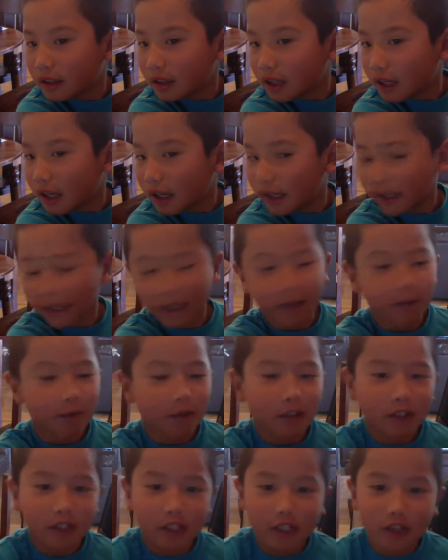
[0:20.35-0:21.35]
I can't
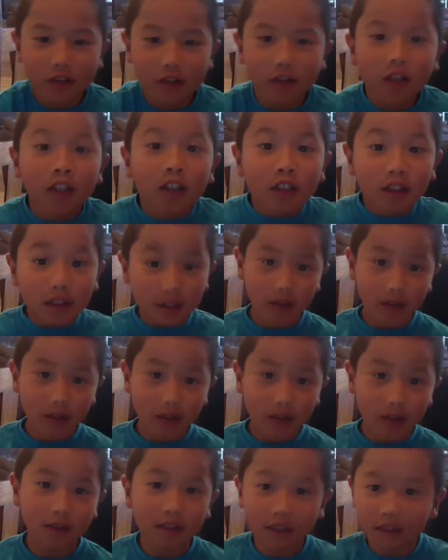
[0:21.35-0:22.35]
really know, the,
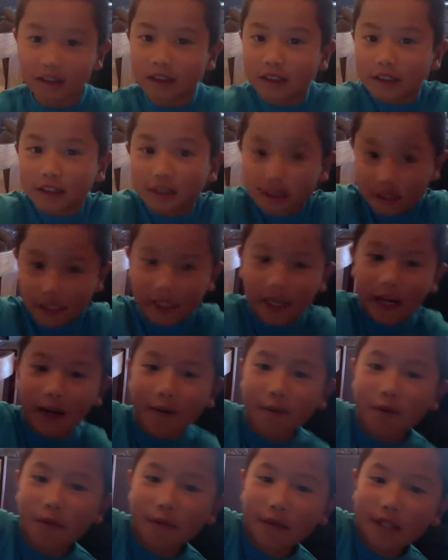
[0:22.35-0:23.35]
the, the
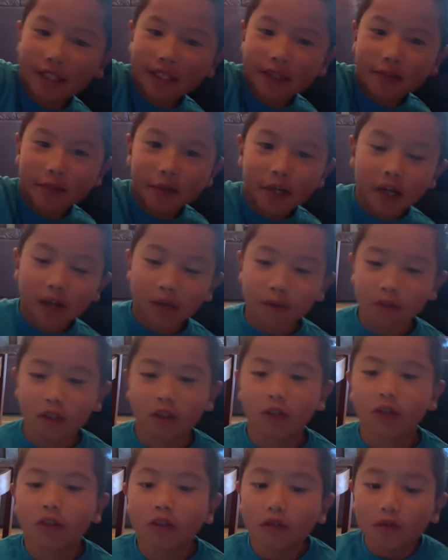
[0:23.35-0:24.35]
camera messes me up, so,
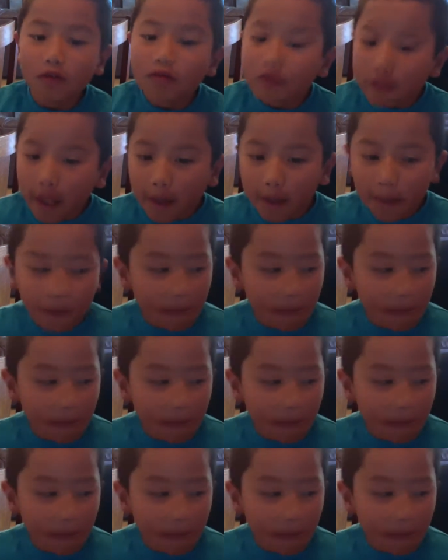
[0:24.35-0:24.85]
yeah.